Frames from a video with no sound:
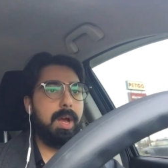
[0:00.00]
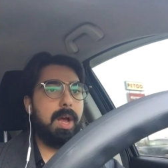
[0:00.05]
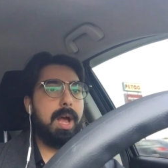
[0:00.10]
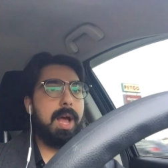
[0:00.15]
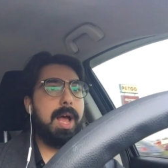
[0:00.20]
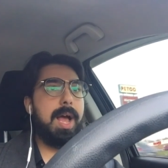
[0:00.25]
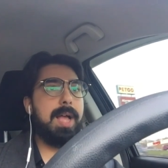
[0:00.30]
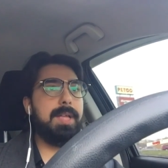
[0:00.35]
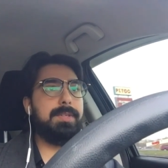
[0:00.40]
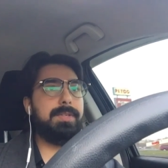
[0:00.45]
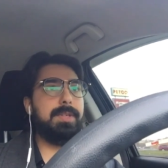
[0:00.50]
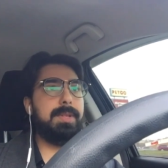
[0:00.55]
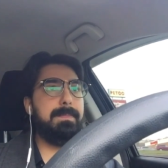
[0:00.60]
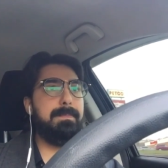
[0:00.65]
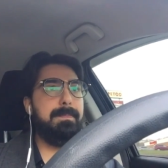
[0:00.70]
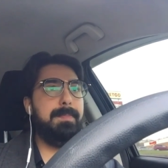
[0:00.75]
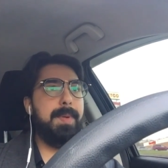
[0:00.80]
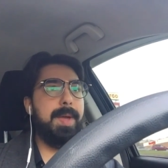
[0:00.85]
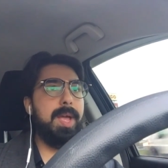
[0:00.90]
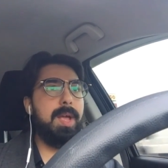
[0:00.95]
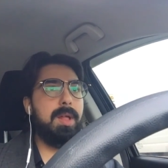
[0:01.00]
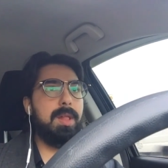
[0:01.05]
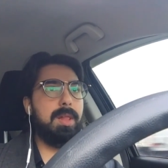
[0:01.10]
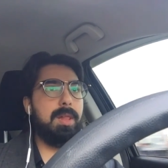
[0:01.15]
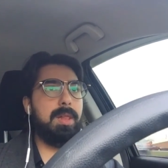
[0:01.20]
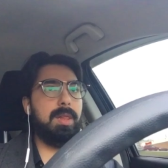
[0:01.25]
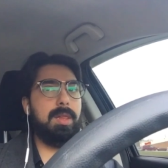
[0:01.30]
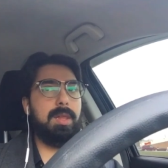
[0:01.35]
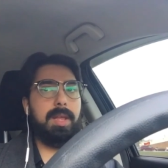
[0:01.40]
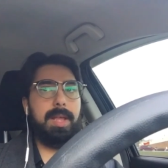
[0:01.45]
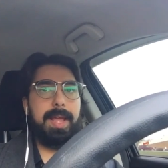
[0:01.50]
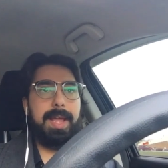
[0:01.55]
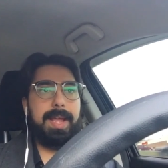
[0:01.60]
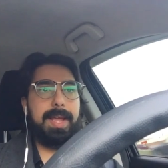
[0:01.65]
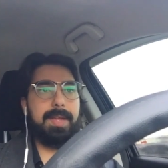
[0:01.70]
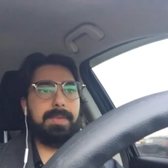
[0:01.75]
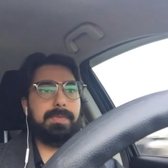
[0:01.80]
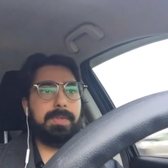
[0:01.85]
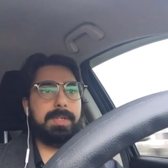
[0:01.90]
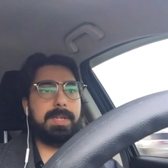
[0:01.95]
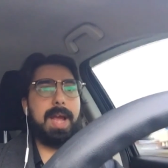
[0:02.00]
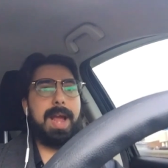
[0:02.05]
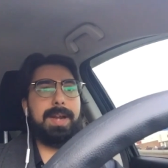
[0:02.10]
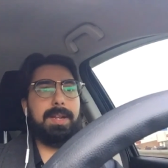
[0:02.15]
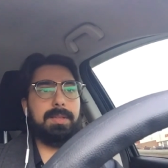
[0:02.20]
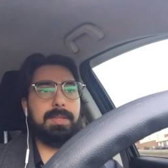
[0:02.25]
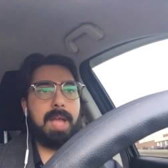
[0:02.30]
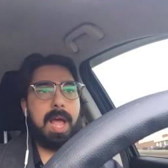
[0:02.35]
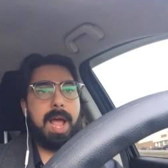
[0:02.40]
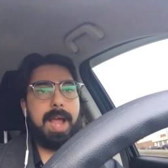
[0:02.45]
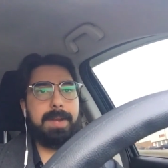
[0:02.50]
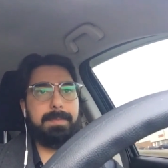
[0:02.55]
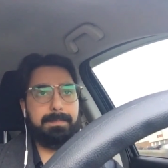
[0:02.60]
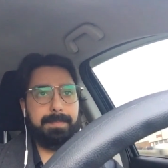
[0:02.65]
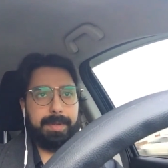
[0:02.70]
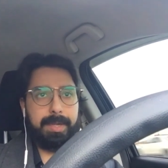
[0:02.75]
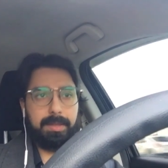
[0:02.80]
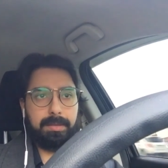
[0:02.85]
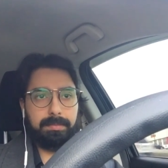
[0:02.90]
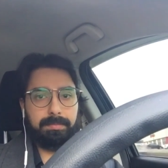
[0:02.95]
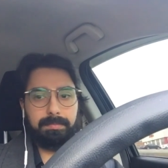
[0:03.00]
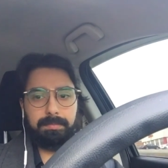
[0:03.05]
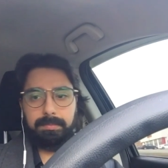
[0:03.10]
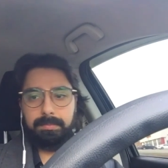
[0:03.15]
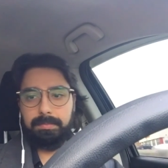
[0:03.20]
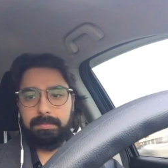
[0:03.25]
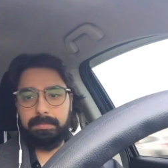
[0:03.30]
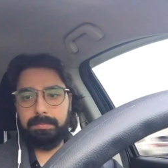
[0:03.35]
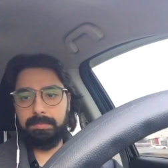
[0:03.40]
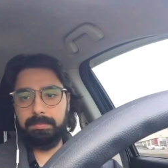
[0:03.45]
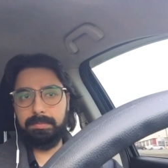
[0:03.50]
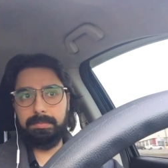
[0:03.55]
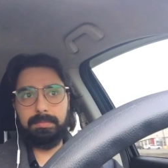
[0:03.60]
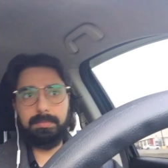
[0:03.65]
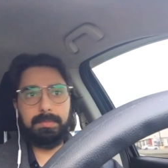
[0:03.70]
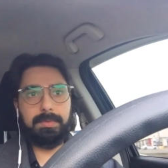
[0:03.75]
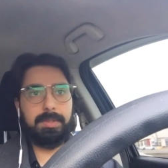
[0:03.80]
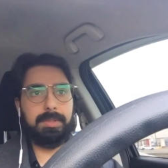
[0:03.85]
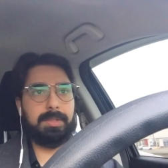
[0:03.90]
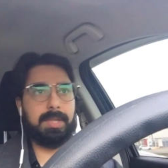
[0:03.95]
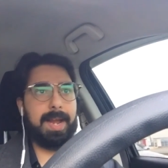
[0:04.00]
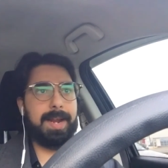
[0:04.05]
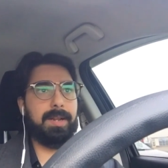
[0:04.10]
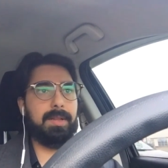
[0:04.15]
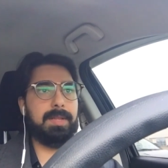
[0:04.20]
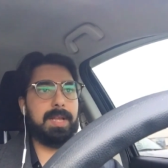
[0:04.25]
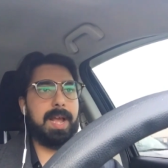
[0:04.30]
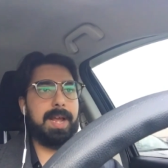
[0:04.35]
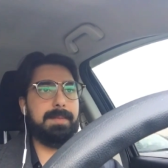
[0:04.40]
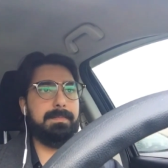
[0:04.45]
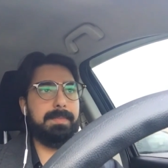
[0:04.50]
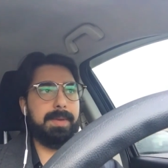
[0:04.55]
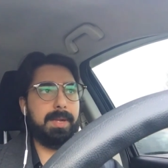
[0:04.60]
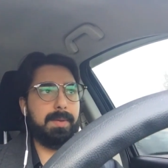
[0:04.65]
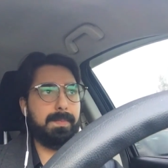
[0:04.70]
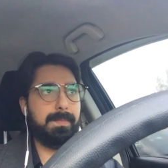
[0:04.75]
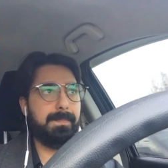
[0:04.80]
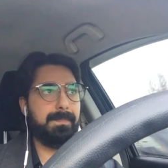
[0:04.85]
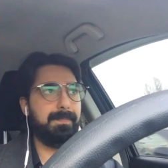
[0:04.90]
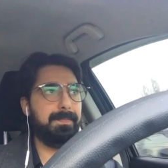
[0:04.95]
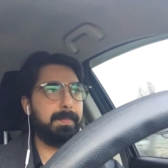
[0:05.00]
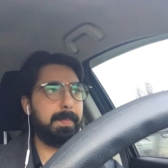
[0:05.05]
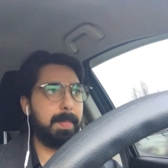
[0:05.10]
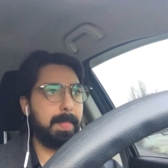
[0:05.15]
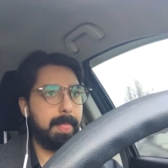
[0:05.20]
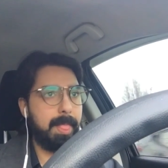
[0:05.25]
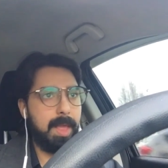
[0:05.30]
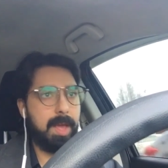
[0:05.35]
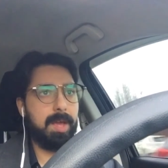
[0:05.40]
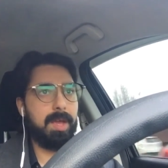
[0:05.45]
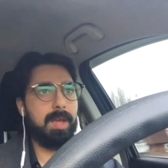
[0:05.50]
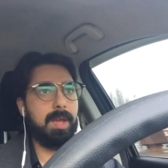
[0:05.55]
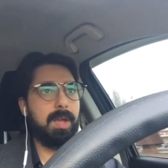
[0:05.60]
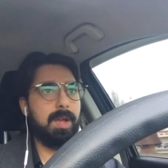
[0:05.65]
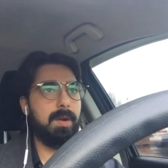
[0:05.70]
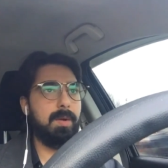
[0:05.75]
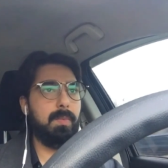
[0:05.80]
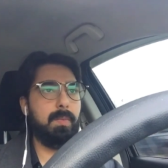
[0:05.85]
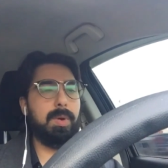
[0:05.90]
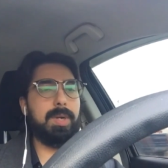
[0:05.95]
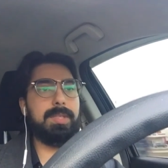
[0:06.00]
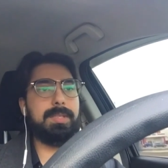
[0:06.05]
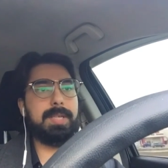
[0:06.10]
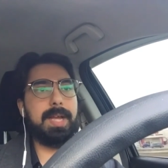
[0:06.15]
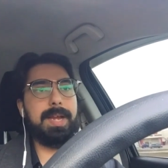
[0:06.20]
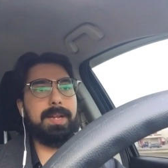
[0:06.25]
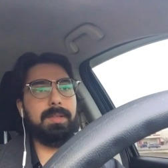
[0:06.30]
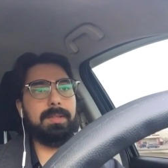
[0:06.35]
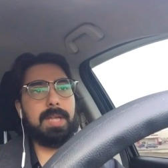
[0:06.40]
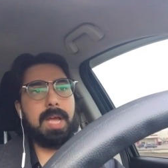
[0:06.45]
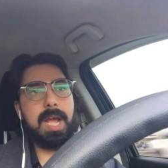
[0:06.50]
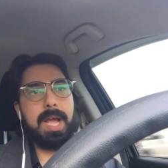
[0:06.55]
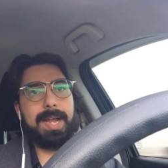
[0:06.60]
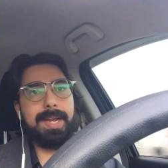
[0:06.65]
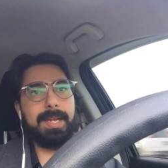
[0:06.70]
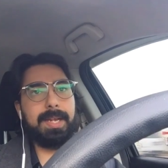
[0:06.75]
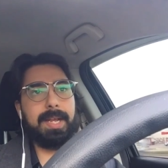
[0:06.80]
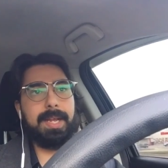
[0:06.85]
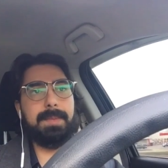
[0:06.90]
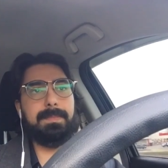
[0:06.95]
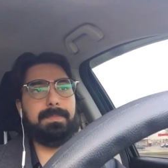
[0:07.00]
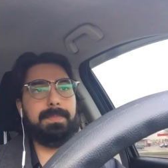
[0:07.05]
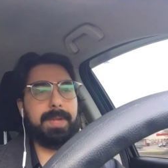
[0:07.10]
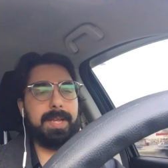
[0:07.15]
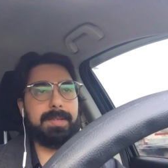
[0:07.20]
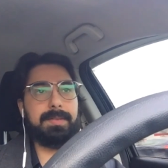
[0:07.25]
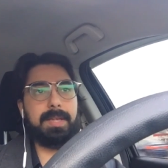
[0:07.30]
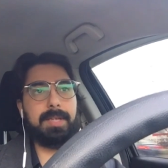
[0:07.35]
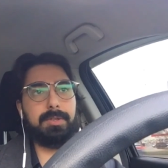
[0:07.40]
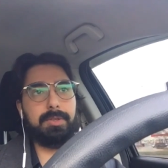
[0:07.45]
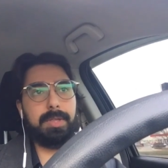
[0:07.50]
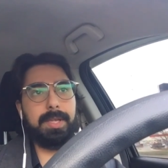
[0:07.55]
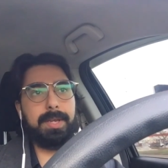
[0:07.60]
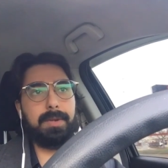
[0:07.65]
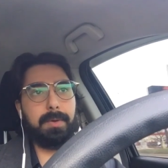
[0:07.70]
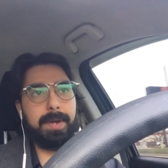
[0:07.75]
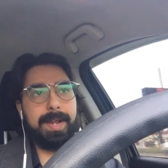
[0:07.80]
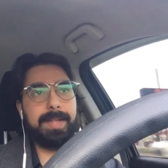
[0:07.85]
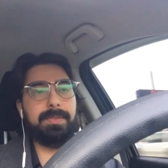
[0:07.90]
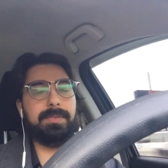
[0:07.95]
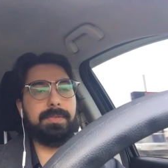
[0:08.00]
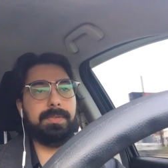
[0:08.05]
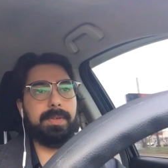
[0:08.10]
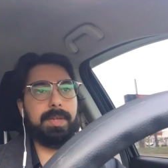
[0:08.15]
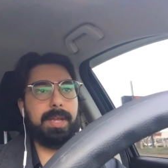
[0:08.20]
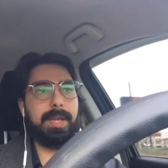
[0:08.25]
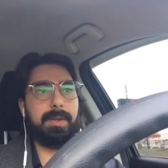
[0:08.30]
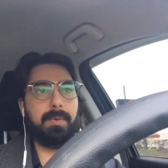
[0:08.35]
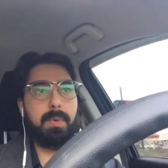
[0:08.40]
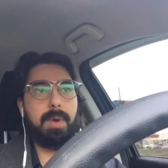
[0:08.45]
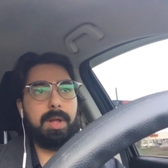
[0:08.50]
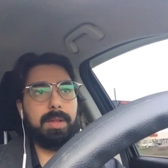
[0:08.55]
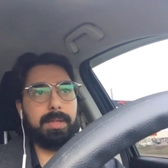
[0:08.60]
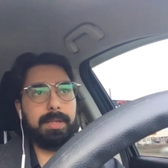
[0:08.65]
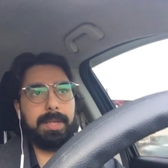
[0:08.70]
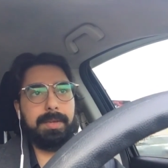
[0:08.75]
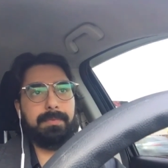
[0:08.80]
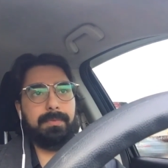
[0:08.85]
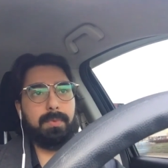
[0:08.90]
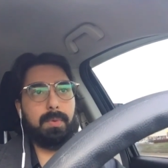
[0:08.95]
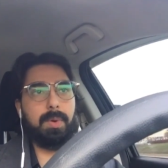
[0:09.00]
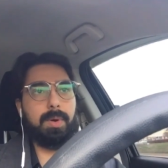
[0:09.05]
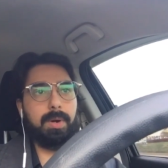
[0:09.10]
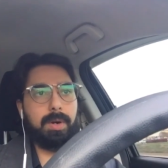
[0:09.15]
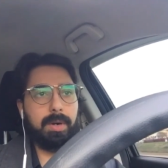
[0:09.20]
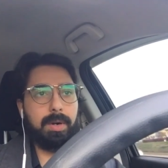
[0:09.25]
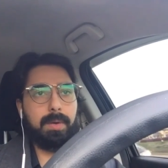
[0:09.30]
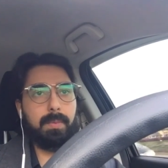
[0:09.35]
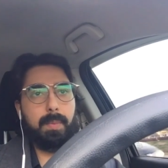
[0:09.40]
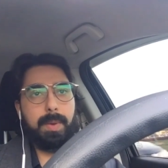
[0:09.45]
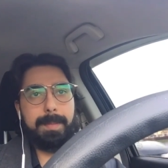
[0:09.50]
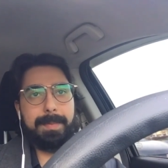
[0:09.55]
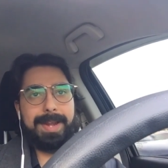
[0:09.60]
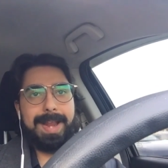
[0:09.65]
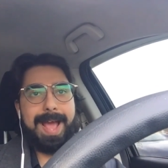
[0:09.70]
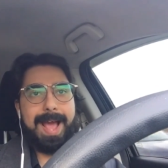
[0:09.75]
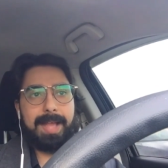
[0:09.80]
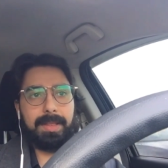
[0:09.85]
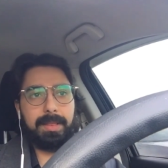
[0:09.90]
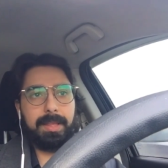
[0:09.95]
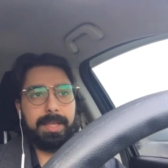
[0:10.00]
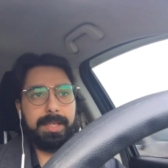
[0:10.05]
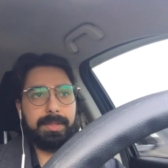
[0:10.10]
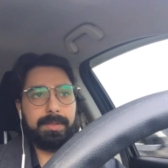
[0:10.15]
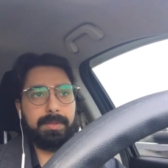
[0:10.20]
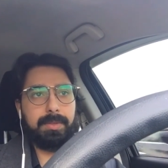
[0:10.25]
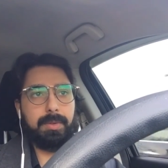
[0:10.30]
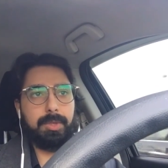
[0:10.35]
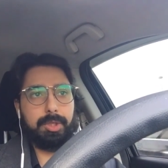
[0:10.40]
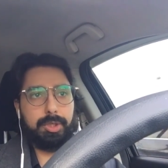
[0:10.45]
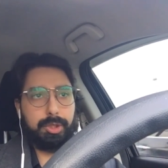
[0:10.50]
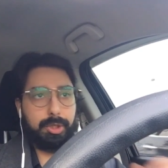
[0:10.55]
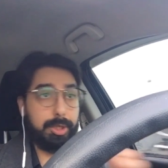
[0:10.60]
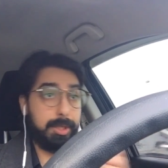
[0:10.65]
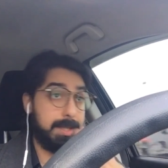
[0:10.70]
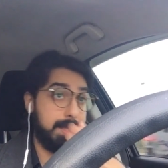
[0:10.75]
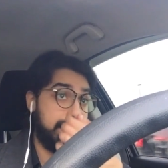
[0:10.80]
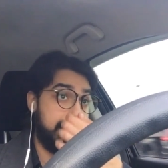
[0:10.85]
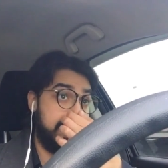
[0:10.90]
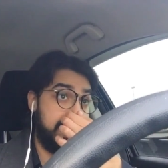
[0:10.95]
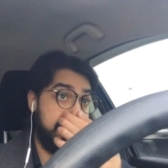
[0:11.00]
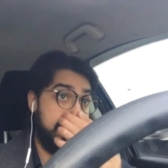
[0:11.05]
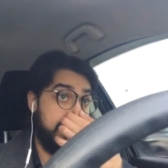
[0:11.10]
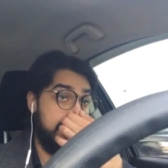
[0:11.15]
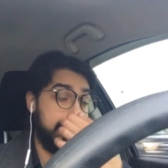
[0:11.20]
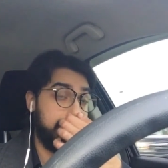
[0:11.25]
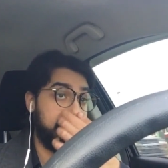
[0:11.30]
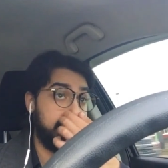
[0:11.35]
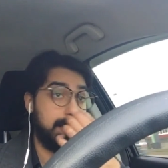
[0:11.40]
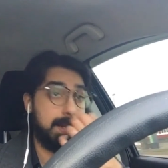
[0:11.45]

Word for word: Uh, so the bill is a Title IX bill. It's a Title IX bill what is Title IX? It essentially grants equality for women athletes to ensure that they can get